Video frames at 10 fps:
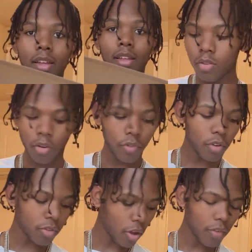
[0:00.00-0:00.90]
So
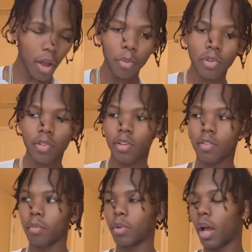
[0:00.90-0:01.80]
first off, I want to see
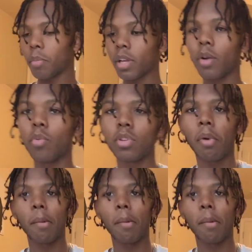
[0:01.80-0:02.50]
something. I'm gonna get one of my